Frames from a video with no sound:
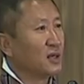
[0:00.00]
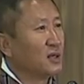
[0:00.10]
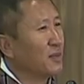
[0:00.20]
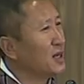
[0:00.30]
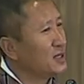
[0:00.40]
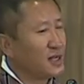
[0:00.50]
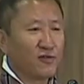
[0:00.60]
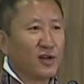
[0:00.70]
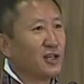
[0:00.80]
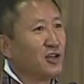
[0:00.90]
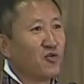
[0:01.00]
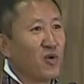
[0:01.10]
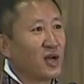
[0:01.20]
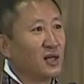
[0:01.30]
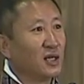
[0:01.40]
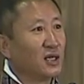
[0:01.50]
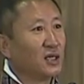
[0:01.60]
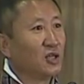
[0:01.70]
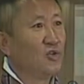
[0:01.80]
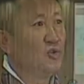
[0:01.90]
Money is definitely required. You